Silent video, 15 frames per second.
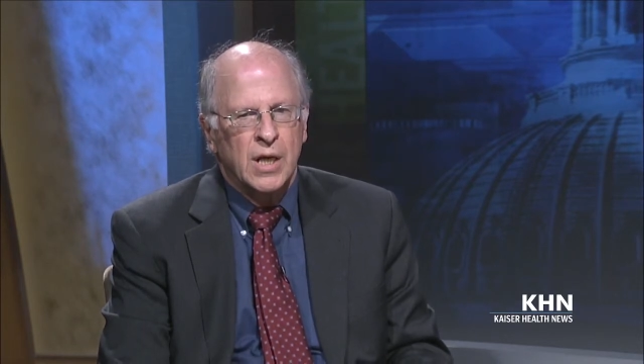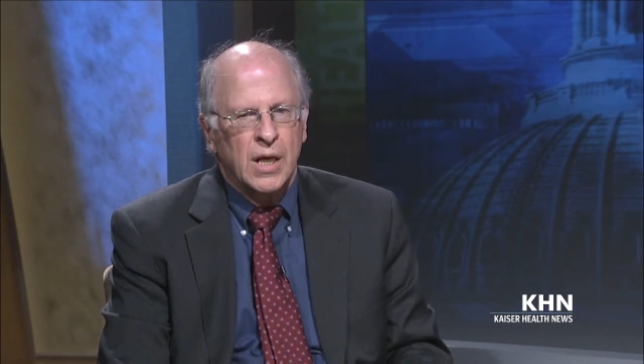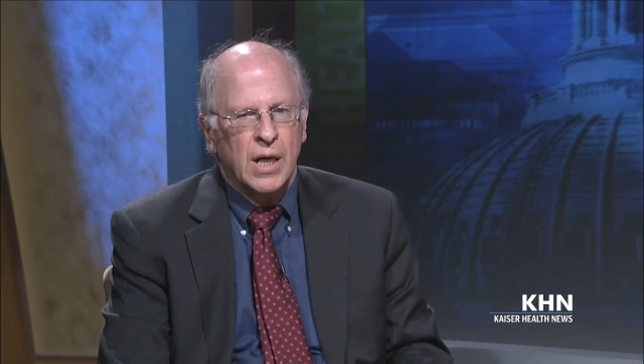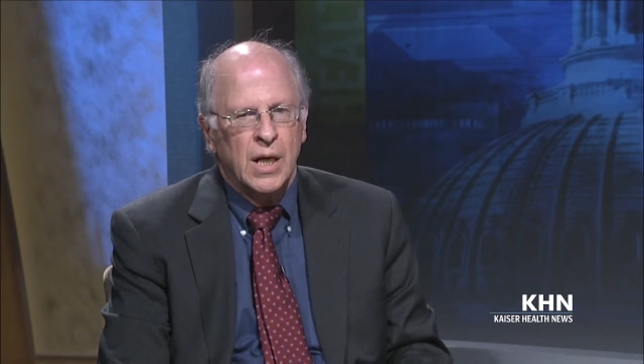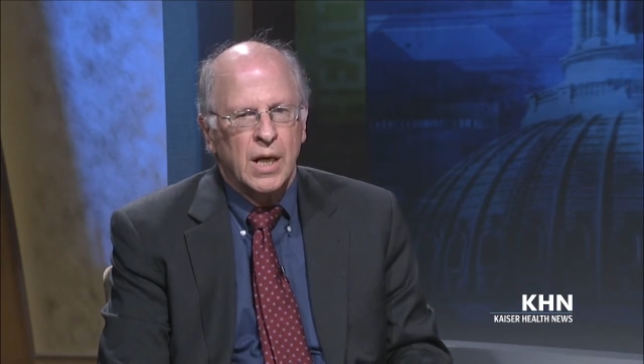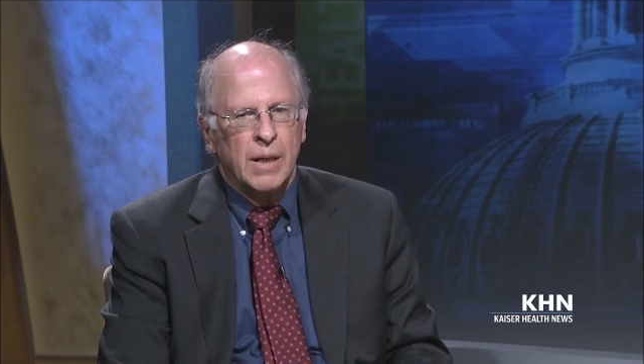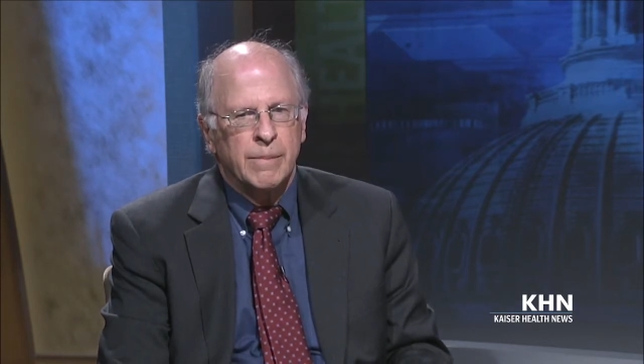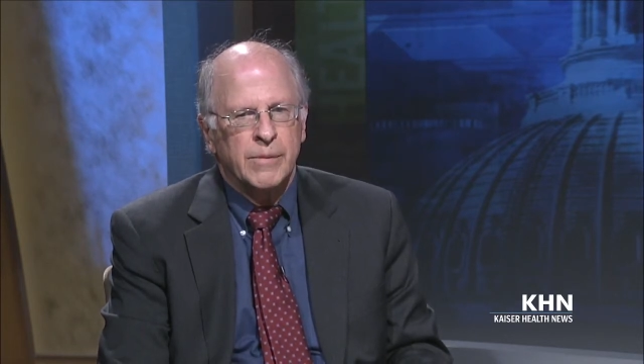
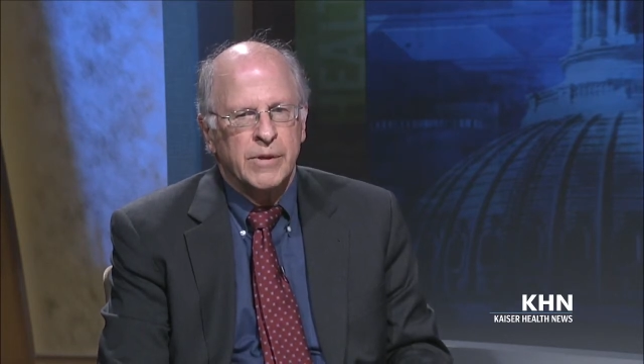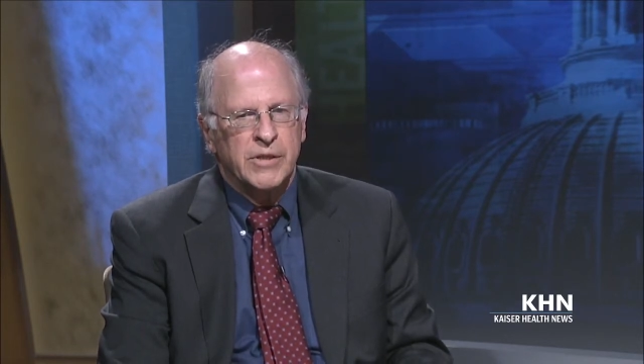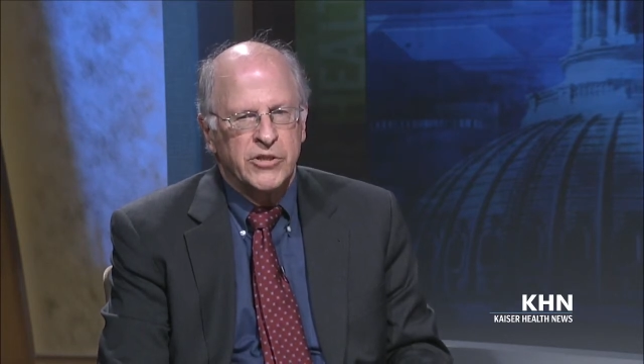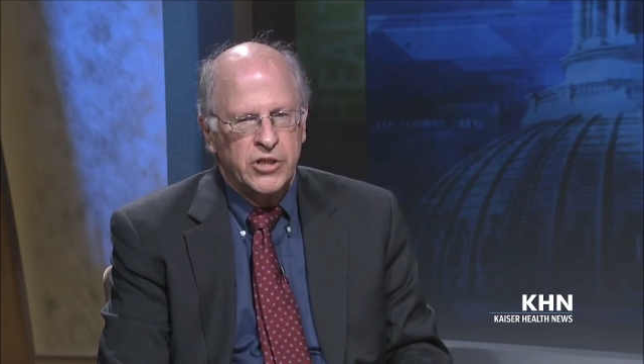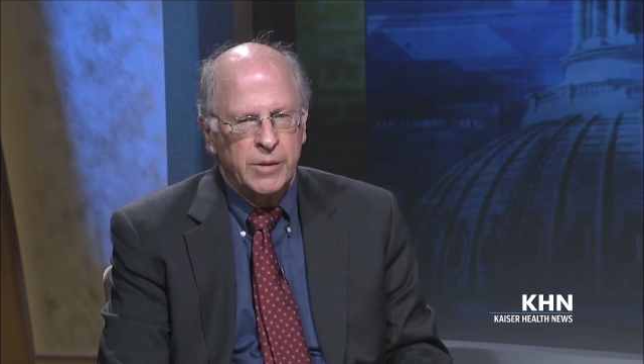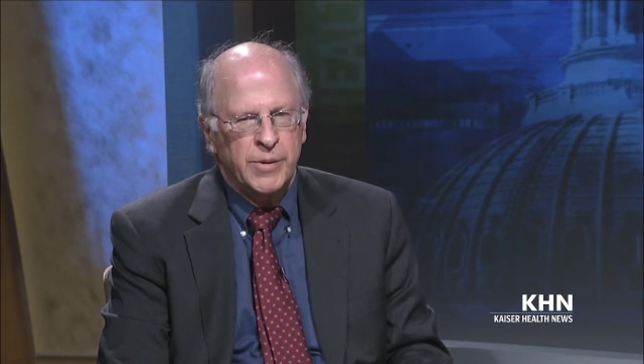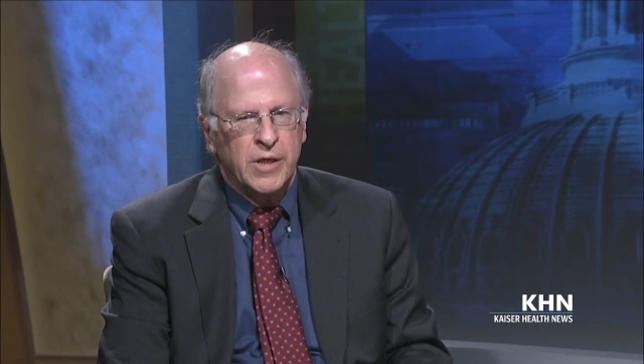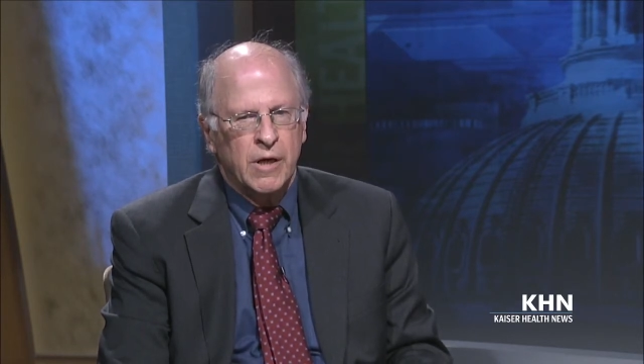Um, the
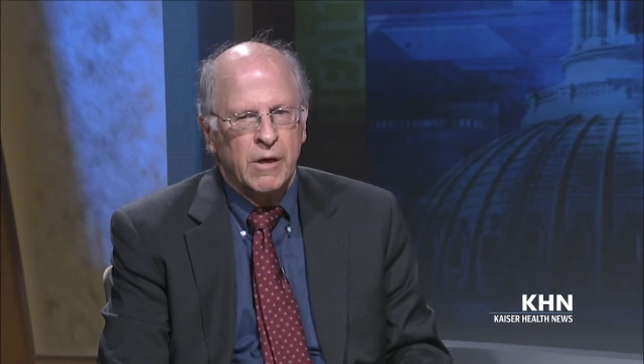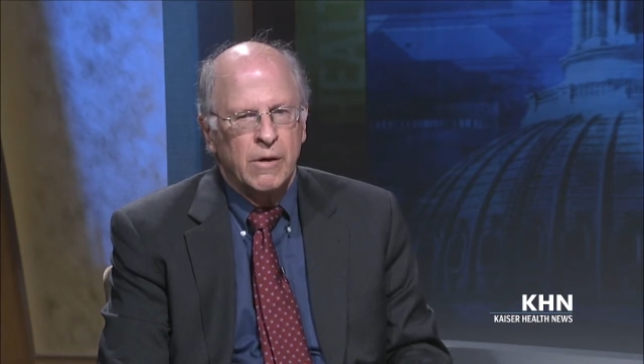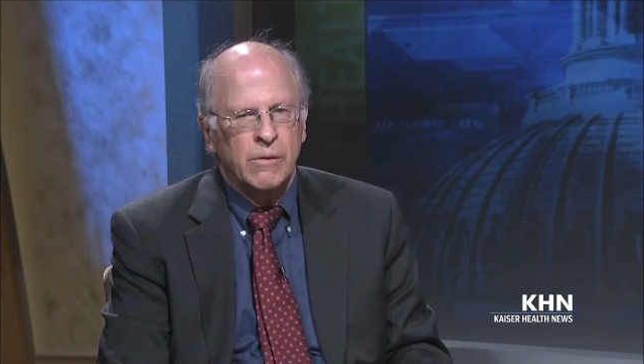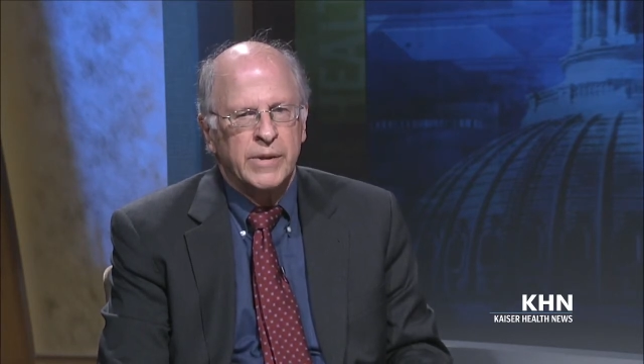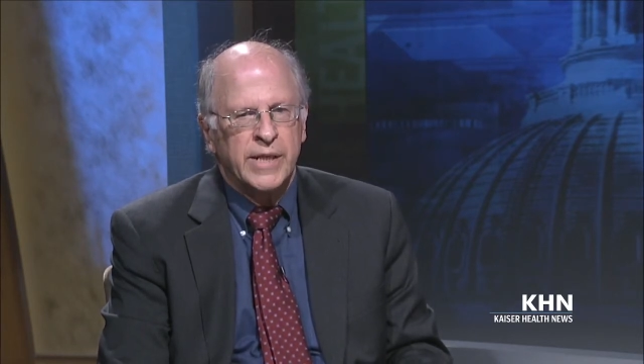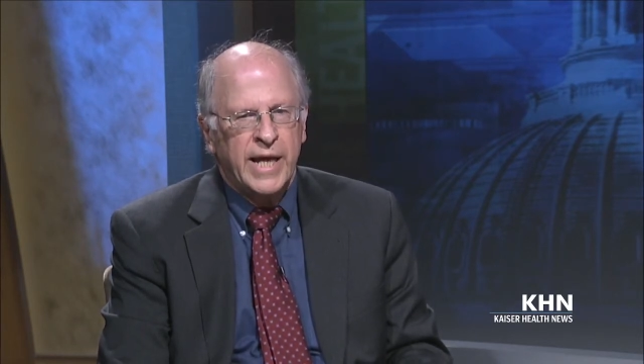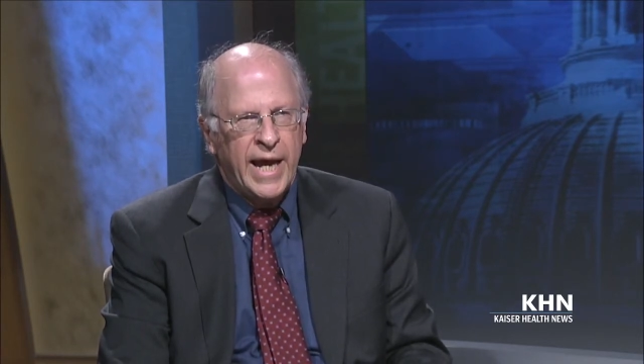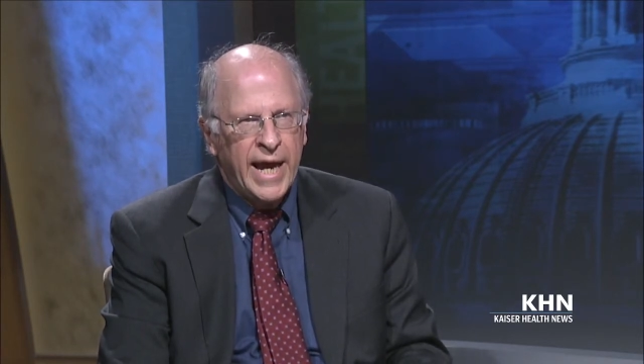
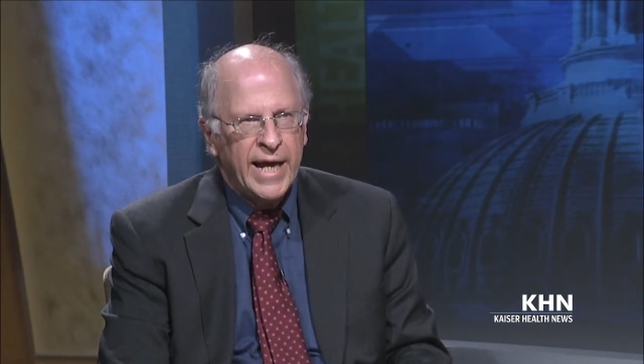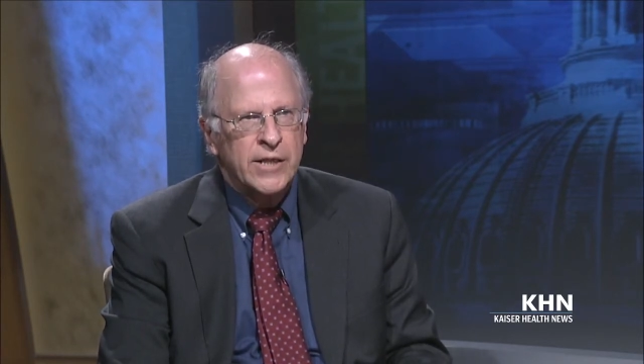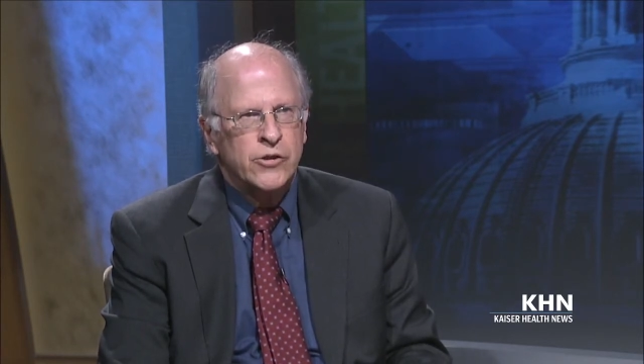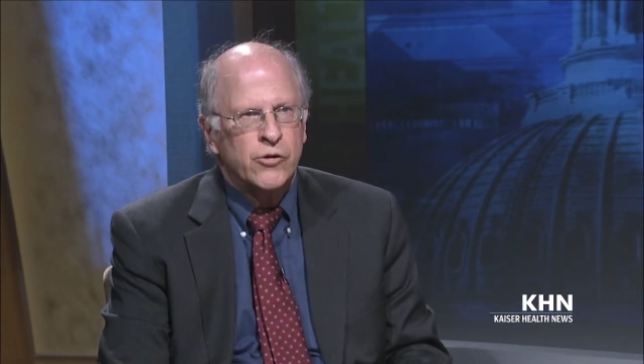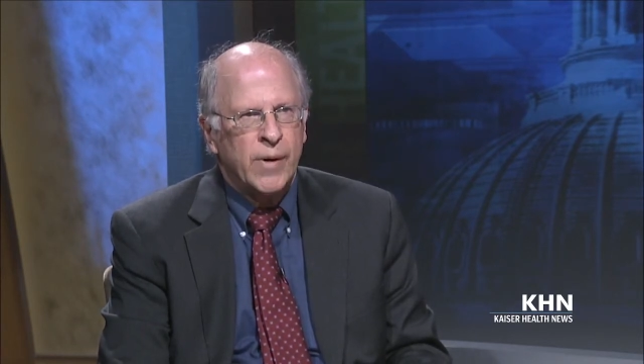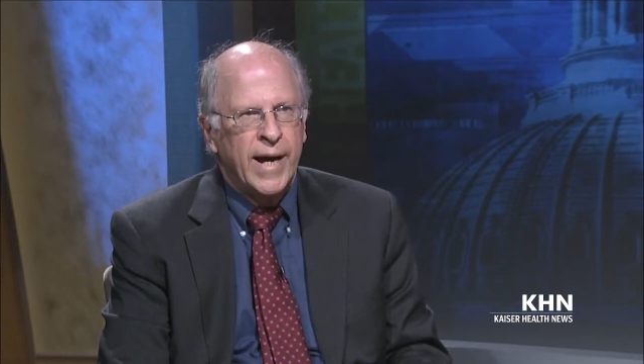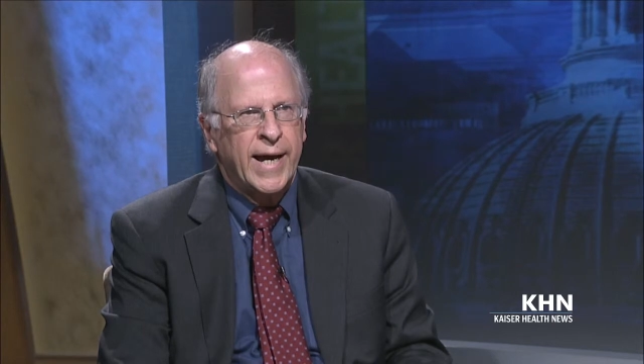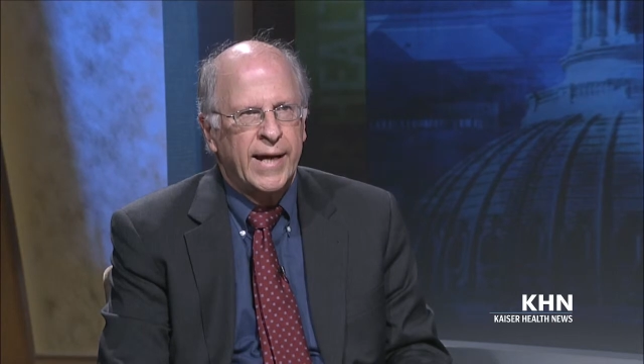CBO can
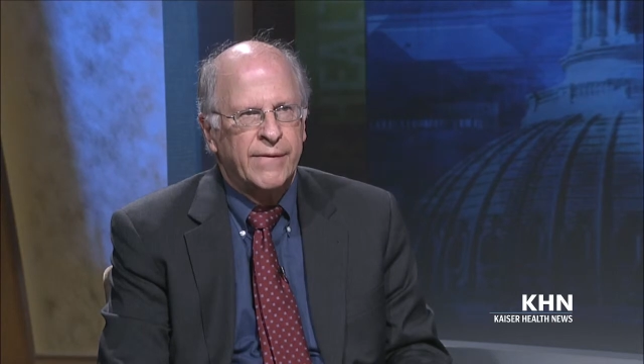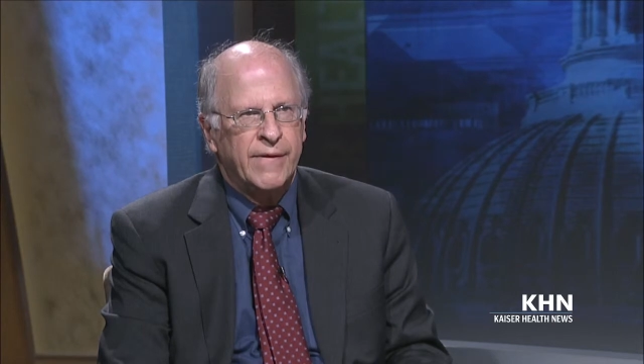track